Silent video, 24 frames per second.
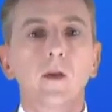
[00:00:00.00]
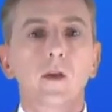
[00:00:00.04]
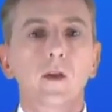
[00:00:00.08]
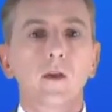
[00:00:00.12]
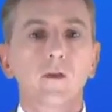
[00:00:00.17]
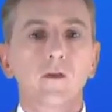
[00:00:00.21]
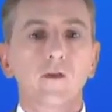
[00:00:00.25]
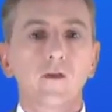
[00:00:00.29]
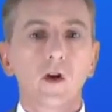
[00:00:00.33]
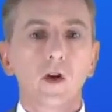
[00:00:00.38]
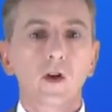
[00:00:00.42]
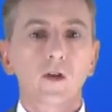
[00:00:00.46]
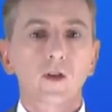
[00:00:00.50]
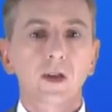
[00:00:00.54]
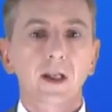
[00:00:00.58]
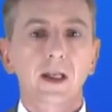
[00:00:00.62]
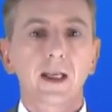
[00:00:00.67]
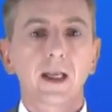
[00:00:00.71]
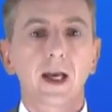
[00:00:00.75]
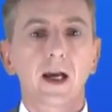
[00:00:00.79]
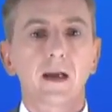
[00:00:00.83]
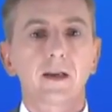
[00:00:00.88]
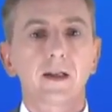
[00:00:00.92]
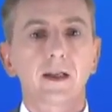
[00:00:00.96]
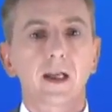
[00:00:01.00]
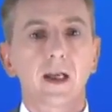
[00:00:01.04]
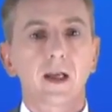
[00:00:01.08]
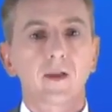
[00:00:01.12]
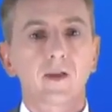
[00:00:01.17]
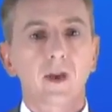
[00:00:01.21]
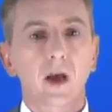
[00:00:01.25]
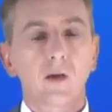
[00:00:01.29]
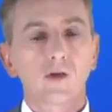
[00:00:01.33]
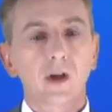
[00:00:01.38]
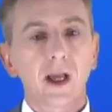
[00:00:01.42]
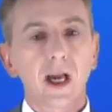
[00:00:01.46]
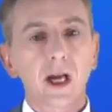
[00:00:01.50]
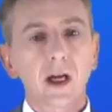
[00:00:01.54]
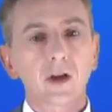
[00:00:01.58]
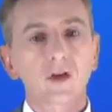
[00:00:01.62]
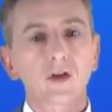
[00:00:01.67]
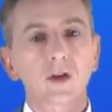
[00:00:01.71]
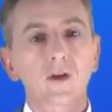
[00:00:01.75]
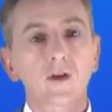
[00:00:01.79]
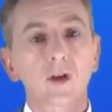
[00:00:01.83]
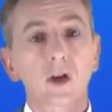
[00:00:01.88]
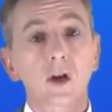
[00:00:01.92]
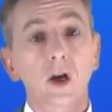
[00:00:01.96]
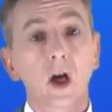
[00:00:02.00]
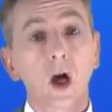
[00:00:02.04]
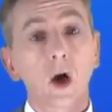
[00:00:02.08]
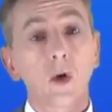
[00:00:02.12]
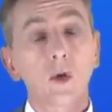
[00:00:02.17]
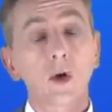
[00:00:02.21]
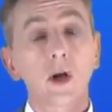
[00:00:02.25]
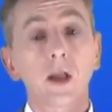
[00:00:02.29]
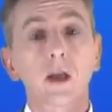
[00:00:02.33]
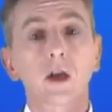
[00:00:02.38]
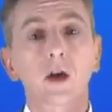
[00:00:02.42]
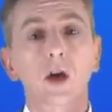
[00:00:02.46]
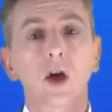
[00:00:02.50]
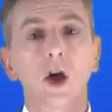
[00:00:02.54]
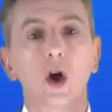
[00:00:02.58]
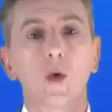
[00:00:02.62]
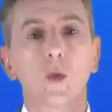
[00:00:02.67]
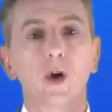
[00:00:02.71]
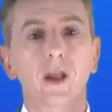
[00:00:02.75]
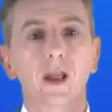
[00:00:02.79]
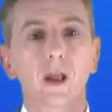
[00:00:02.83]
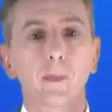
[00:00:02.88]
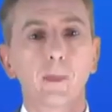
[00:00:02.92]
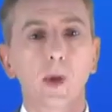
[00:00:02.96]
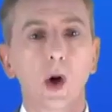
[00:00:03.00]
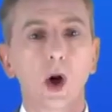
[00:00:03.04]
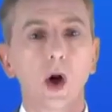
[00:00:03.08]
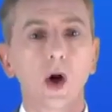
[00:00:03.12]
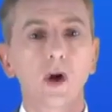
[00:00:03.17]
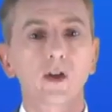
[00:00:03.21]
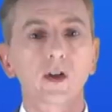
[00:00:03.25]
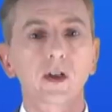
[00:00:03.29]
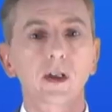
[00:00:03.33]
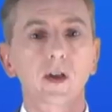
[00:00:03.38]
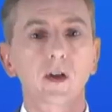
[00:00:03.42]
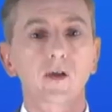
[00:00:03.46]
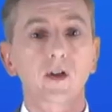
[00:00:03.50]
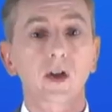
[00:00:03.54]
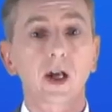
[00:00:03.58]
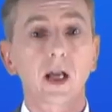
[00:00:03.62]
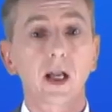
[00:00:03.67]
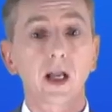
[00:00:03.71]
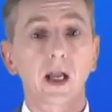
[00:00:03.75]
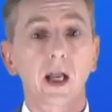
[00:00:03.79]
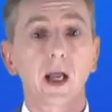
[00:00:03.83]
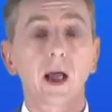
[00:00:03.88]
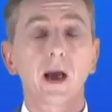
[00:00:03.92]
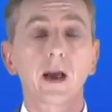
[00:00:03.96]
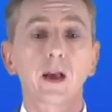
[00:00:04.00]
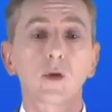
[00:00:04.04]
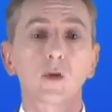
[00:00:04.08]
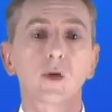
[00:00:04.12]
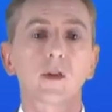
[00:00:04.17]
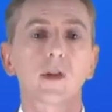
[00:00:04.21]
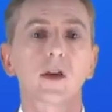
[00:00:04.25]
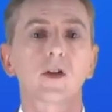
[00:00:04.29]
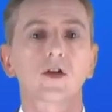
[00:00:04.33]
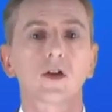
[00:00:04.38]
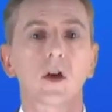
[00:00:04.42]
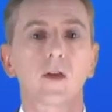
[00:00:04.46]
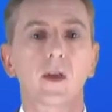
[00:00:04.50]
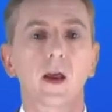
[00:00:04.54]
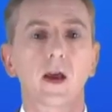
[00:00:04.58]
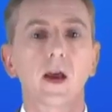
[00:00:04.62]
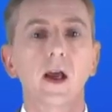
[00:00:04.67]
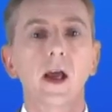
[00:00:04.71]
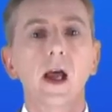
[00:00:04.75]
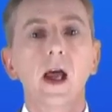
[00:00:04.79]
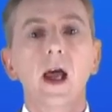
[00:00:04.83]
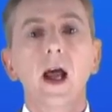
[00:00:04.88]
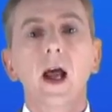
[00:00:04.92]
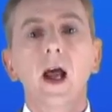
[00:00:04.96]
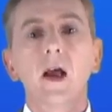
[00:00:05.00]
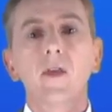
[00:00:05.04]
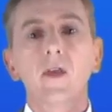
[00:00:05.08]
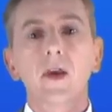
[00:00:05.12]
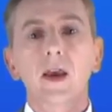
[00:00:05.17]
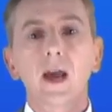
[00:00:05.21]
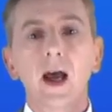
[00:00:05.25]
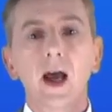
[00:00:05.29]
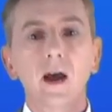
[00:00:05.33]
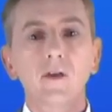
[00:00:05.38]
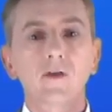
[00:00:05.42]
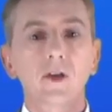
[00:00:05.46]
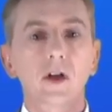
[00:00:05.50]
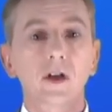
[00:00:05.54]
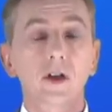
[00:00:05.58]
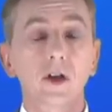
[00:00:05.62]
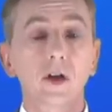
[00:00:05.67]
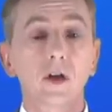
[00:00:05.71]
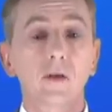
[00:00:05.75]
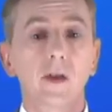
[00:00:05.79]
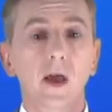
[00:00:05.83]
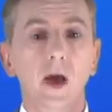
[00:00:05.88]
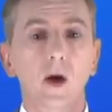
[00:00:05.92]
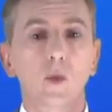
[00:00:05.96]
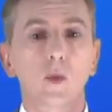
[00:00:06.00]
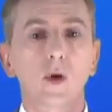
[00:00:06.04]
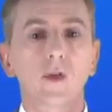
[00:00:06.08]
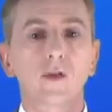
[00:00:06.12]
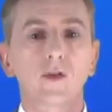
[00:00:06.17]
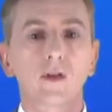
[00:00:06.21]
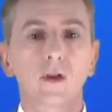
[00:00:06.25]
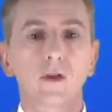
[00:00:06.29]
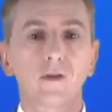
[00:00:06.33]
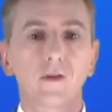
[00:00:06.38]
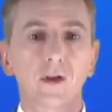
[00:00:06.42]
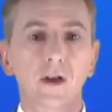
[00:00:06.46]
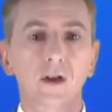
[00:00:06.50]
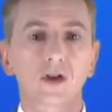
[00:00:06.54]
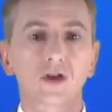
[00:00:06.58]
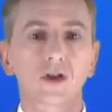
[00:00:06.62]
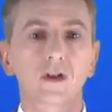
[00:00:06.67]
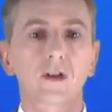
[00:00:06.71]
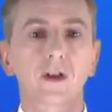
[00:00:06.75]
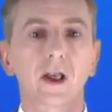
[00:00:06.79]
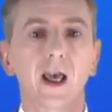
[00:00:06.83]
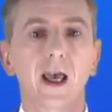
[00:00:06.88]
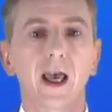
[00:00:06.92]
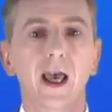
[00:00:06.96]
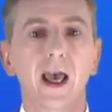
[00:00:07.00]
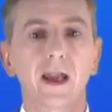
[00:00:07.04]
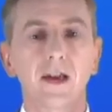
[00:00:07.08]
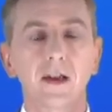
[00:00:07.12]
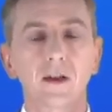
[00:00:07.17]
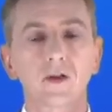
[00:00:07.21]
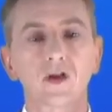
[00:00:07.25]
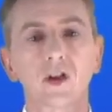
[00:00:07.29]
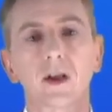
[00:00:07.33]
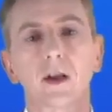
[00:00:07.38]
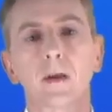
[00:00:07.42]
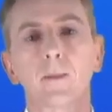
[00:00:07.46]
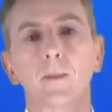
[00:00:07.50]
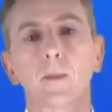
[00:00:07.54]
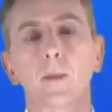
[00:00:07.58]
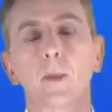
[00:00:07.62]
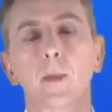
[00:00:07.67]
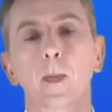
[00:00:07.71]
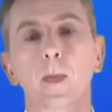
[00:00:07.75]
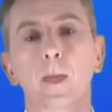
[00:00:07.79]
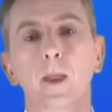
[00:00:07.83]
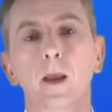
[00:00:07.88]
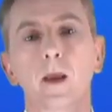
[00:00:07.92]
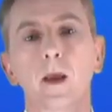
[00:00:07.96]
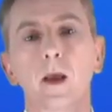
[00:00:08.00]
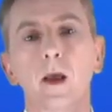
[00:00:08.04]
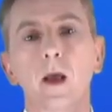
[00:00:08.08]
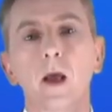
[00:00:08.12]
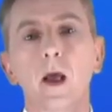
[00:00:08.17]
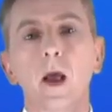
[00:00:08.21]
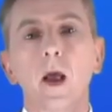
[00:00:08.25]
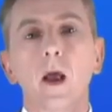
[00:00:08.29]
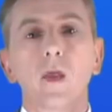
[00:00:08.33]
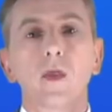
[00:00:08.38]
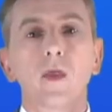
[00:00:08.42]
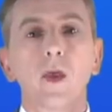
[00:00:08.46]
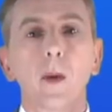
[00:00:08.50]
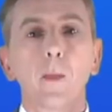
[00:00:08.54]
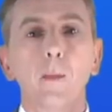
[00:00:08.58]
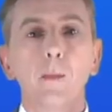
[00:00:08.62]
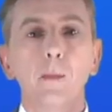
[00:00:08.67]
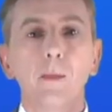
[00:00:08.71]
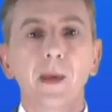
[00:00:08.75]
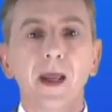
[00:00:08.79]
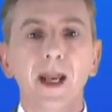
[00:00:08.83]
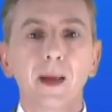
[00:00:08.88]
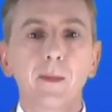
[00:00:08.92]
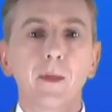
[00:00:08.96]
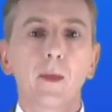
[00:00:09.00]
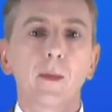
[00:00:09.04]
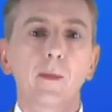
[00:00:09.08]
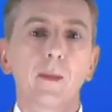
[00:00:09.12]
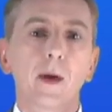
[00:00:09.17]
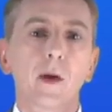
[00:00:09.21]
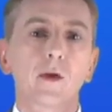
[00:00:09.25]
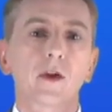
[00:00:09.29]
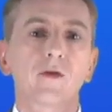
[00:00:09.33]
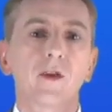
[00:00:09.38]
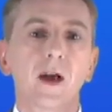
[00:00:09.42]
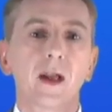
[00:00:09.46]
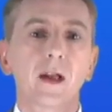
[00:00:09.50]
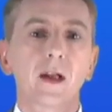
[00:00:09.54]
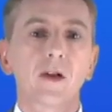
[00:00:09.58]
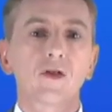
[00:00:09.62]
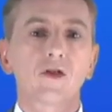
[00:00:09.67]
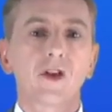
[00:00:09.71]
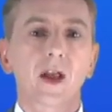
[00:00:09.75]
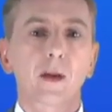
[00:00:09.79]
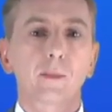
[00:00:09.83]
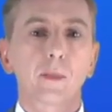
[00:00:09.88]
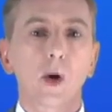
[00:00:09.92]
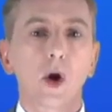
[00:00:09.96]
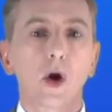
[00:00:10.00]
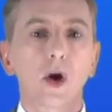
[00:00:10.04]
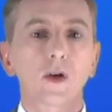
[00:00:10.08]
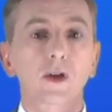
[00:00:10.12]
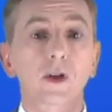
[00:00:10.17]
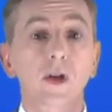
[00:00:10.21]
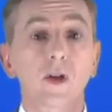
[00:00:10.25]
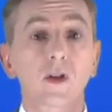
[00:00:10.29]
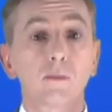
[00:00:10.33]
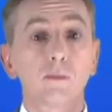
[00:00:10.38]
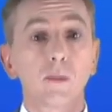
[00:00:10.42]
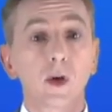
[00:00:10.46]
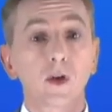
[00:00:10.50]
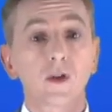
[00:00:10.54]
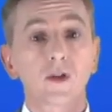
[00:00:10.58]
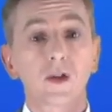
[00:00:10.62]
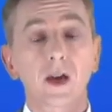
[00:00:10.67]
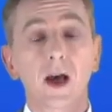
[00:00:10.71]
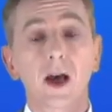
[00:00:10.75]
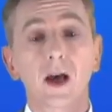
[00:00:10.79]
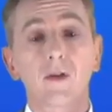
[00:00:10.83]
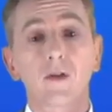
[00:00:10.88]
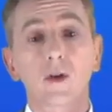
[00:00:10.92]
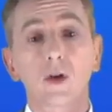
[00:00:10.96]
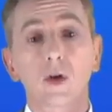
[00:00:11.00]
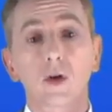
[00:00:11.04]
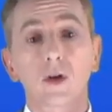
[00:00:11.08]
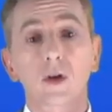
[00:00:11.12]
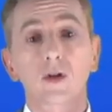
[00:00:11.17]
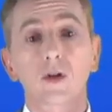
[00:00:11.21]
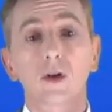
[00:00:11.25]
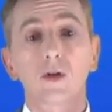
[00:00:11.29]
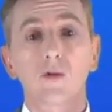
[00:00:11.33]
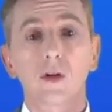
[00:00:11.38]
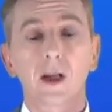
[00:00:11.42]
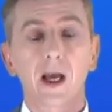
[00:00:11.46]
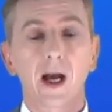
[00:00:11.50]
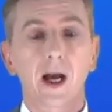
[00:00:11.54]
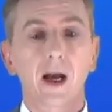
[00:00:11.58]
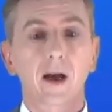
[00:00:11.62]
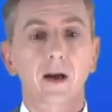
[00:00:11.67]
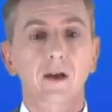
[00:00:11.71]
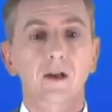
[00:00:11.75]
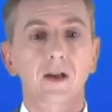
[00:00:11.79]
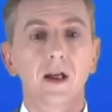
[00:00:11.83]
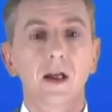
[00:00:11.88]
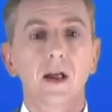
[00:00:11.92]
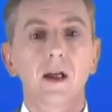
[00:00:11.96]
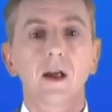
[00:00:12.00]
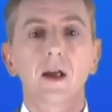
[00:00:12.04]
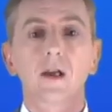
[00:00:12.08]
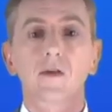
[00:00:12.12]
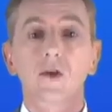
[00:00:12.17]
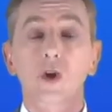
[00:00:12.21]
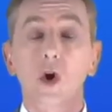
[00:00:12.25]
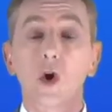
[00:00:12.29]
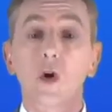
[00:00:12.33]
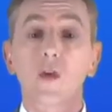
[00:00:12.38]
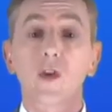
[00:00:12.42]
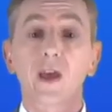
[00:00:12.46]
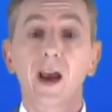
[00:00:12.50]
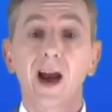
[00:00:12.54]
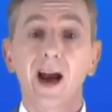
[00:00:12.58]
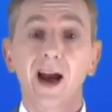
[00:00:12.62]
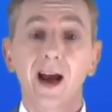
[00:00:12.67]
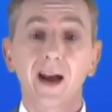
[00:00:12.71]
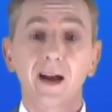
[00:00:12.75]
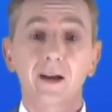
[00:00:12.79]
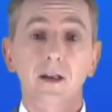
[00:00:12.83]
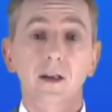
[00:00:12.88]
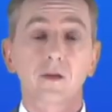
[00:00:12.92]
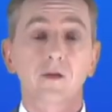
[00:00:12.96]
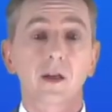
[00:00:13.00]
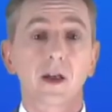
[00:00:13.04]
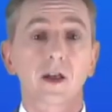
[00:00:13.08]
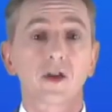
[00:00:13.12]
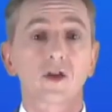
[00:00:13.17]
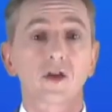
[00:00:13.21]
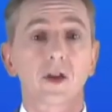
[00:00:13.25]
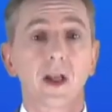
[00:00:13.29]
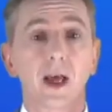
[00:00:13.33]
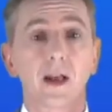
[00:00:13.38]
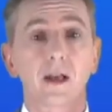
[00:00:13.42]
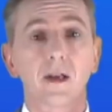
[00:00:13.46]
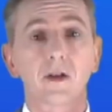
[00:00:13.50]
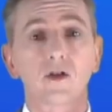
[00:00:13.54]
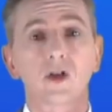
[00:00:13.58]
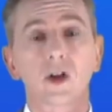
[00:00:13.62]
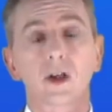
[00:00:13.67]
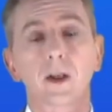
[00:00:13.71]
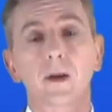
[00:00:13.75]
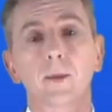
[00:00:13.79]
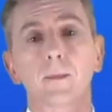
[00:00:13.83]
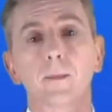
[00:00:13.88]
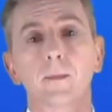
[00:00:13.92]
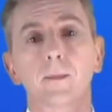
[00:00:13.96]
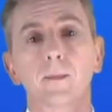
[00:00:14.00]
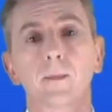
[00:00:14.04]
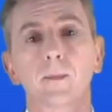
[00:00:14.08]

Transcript: The first key idea is that reactions can only occur when the particles collide with each other, and they have to do that with sufficient energy. The minimum amount of energy that particles must have in order to react is called the activation energy.